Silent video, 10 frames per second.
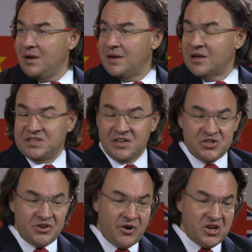Now, second
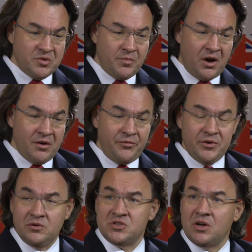generation
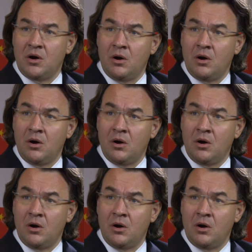biofuels